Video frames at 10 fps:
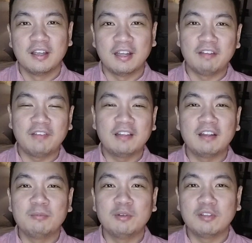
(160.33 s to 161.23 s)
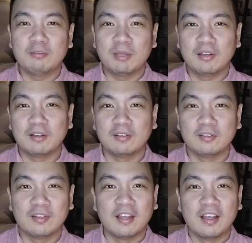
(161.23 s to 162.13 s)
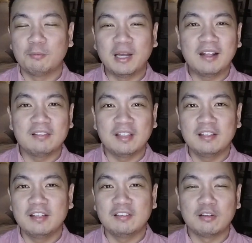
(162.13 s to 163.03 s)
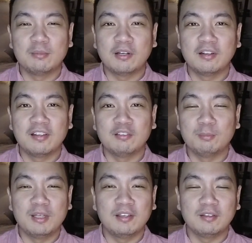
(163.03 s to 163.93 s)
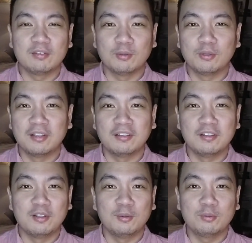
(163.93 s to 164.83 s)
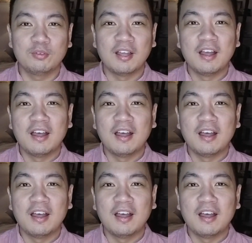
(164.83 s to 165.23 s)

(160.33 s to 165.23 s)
and I find that amusing because while I see these commodities being sold in the news,